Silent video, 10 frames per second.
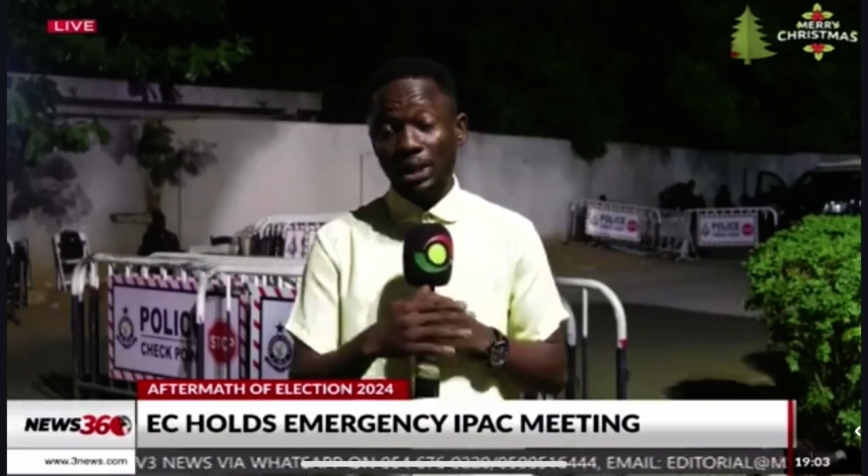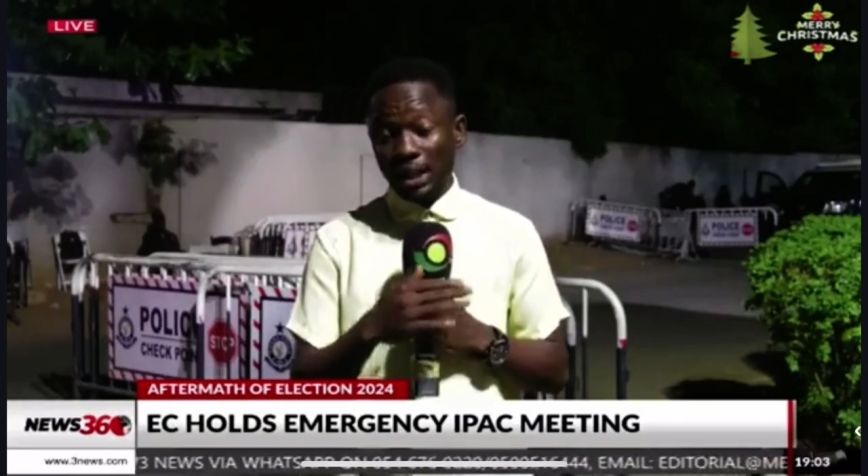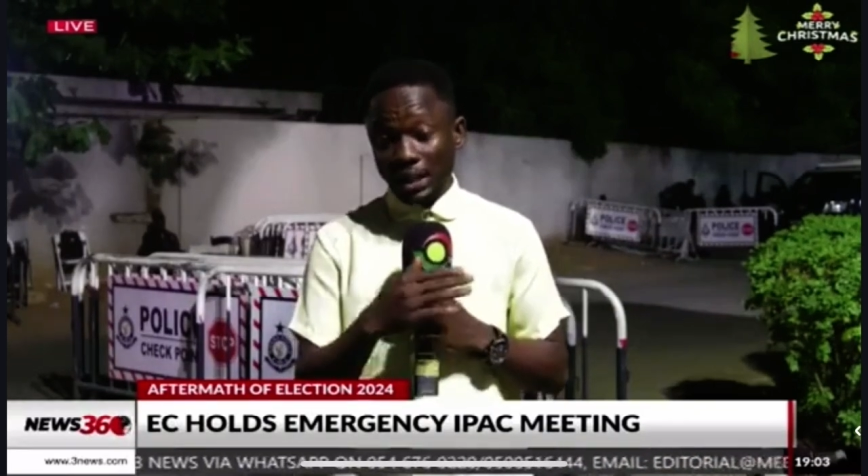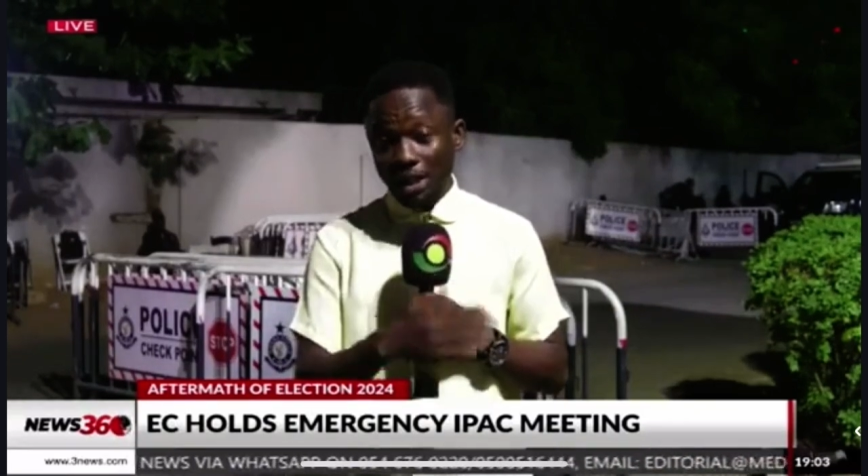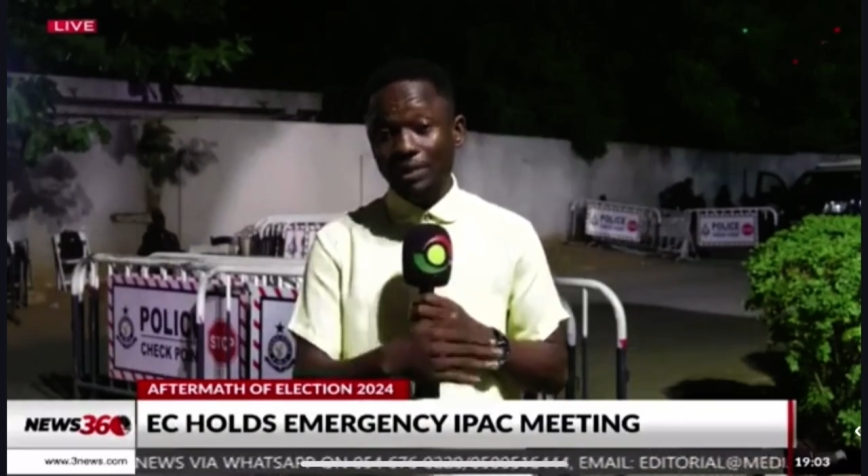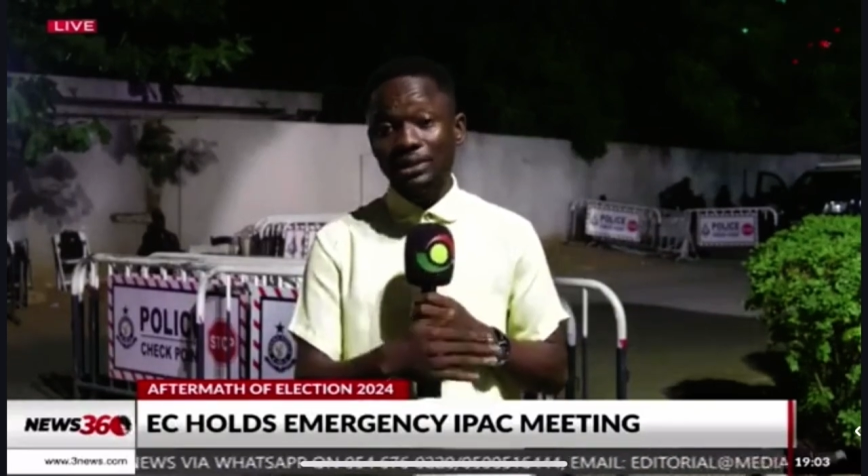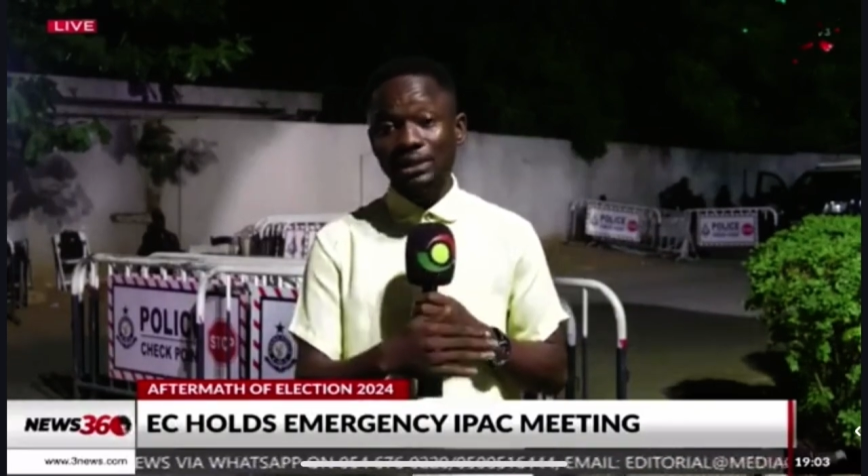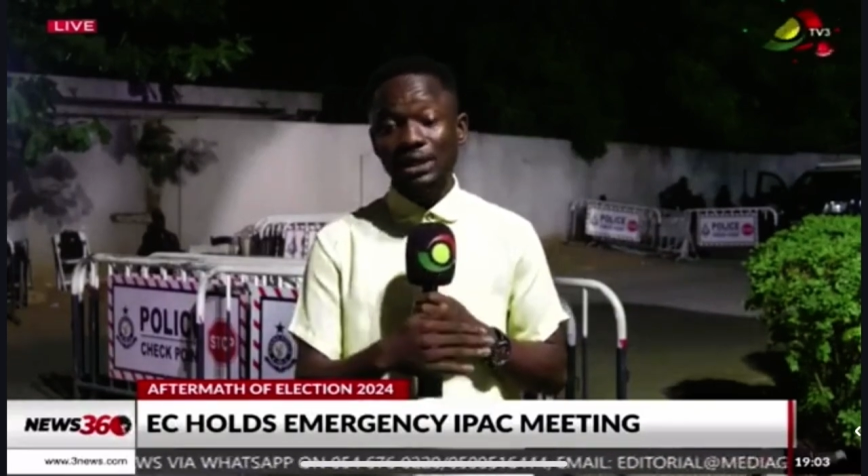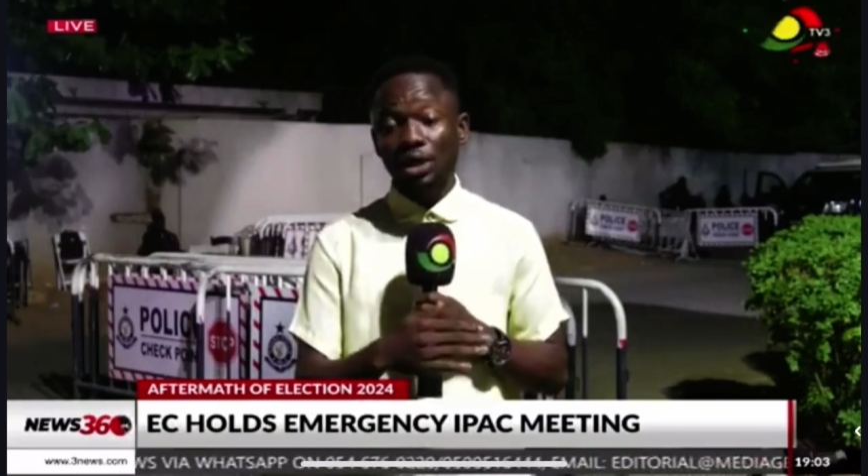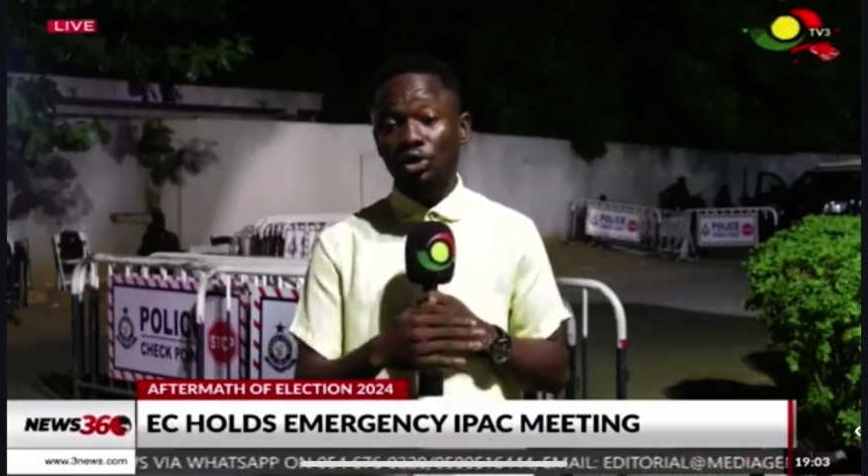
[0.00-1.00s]

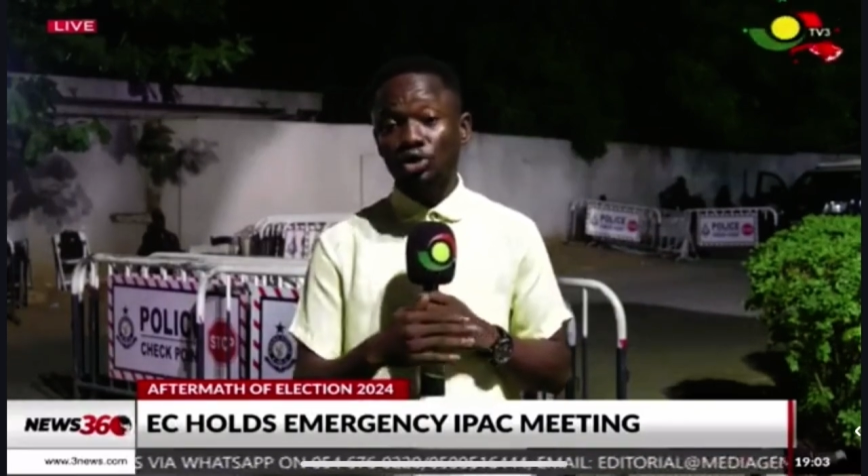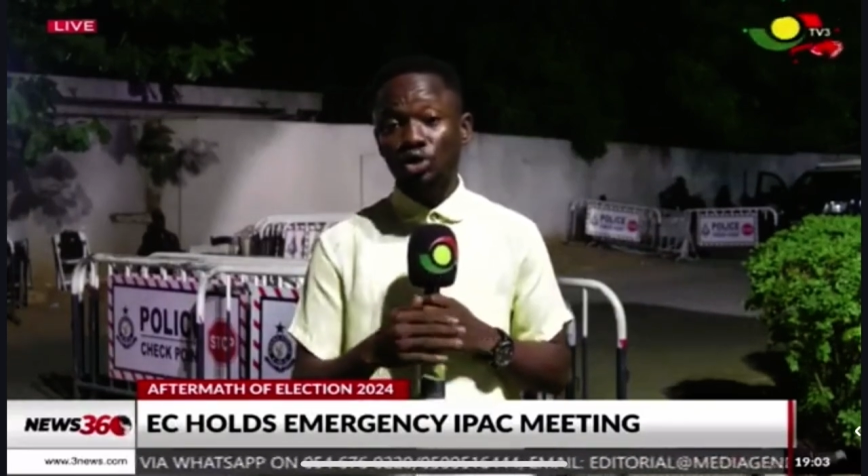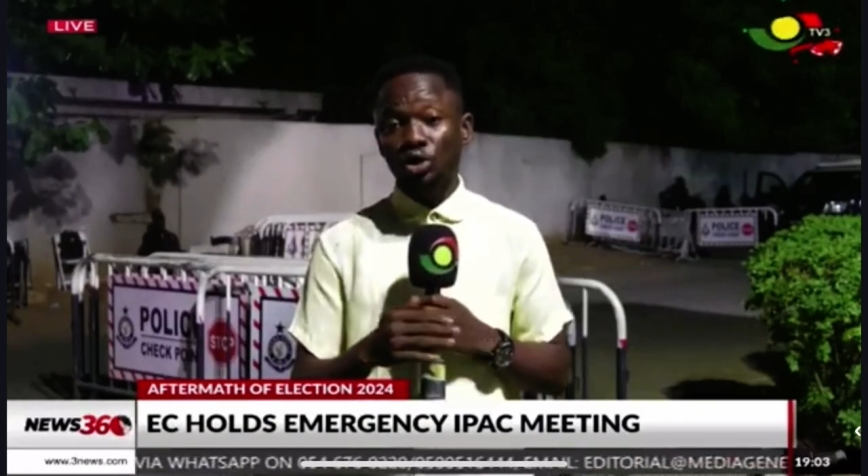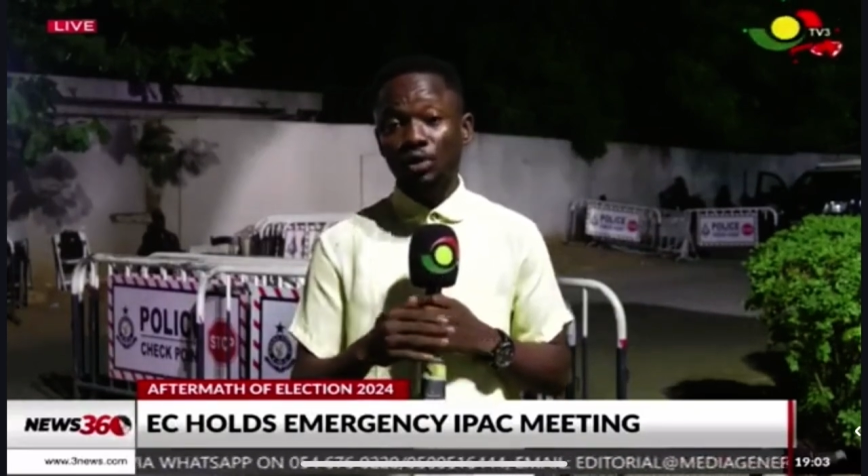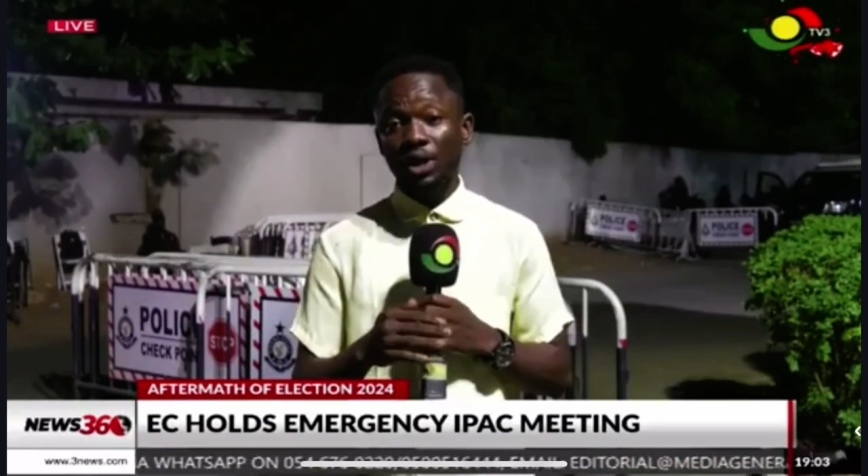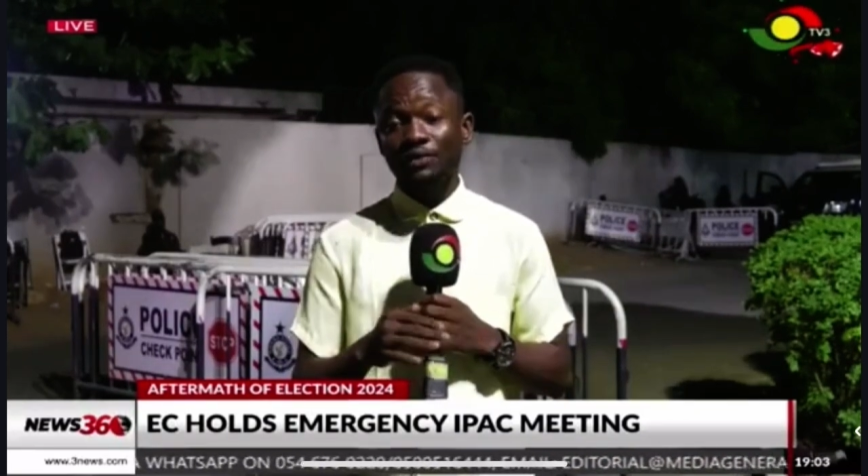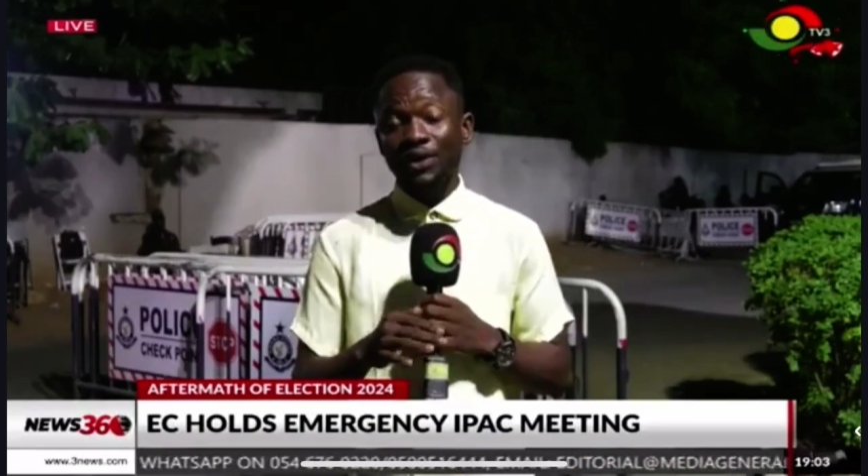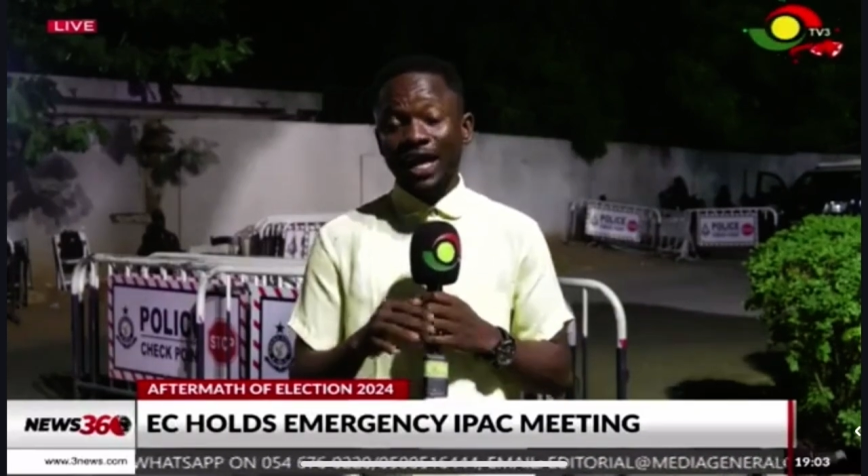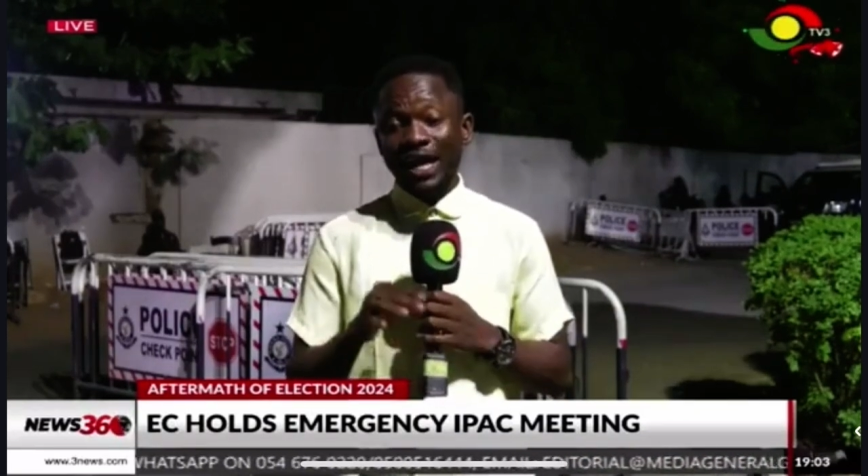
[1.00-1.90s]
currently ongoing,